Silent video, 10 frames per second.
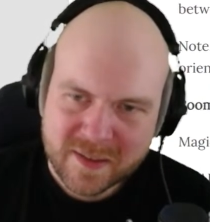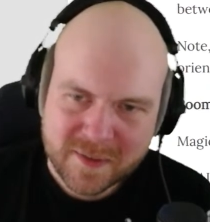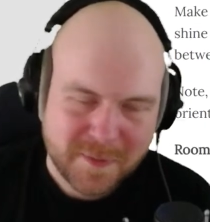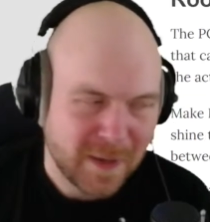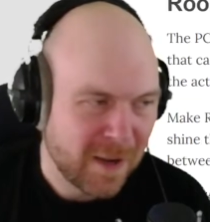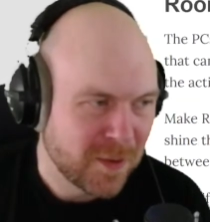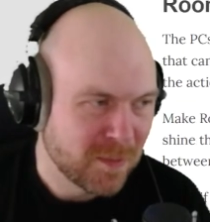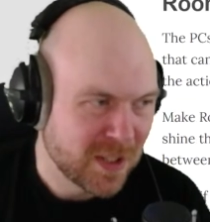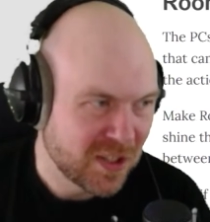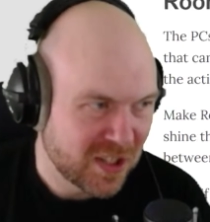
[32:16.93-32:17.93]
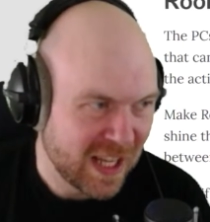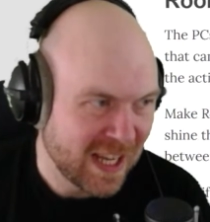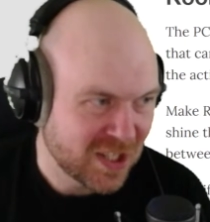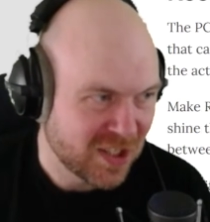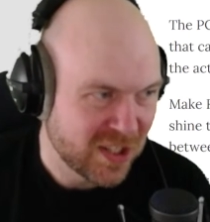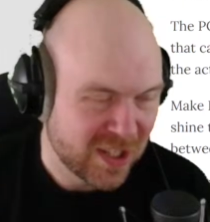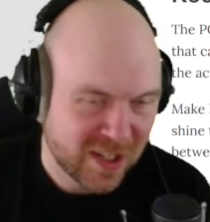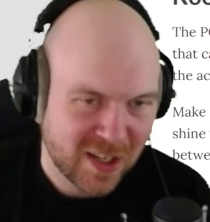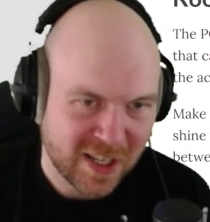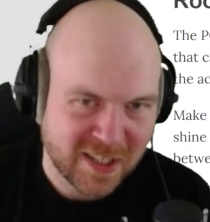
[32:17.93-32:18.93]
5-room dungeon actually
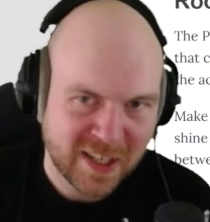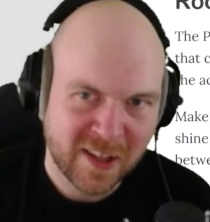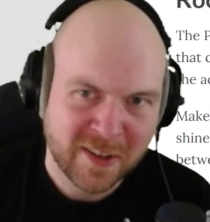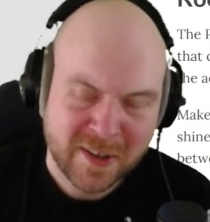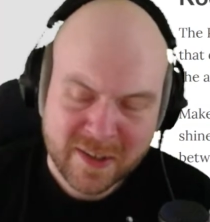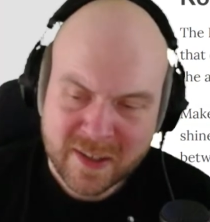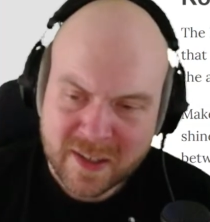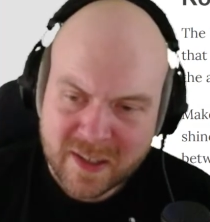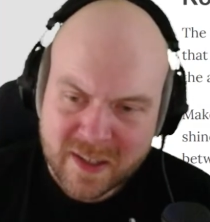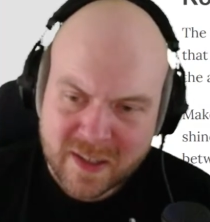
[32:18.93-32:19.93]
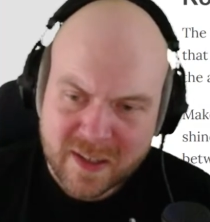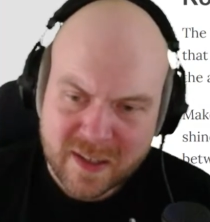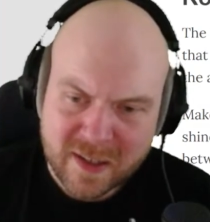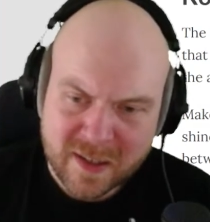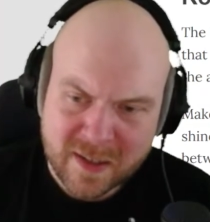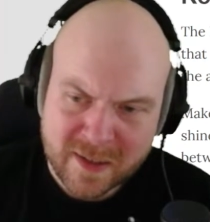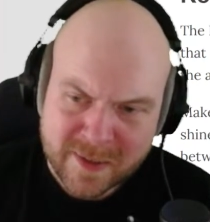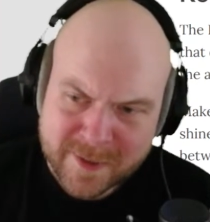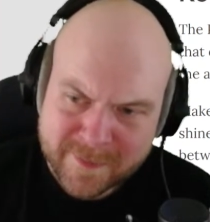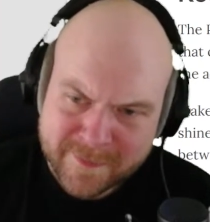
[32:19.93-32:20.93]
click together. And
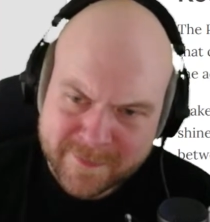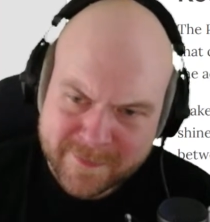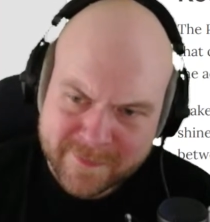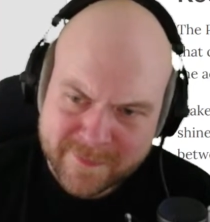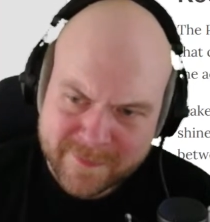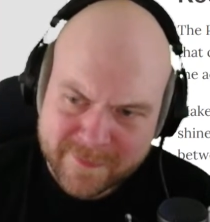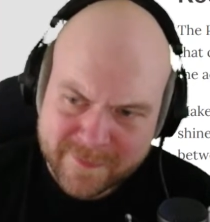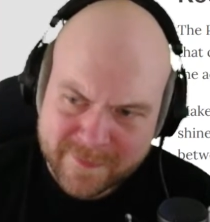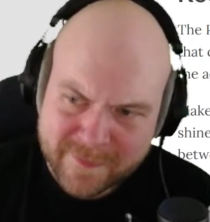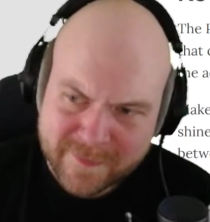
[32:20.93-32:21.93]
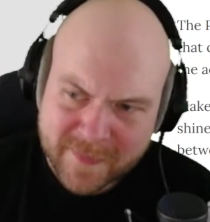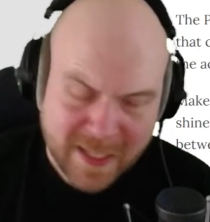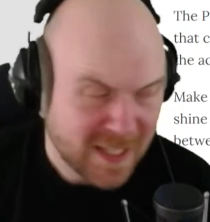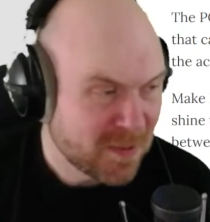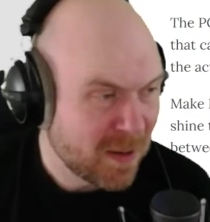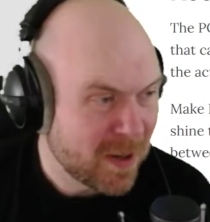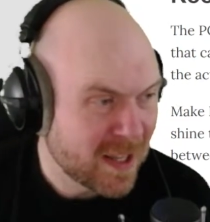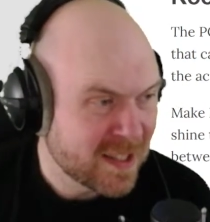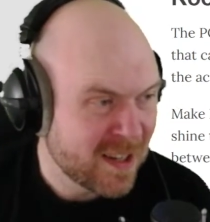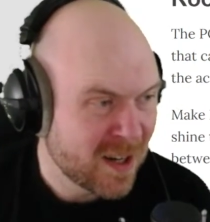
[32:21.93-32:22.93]
that's what I would
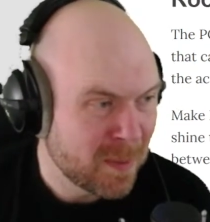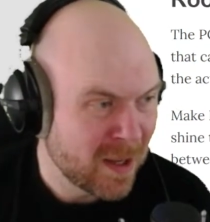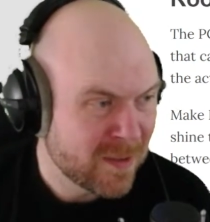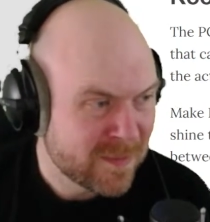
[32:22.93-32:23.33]
like to talk about.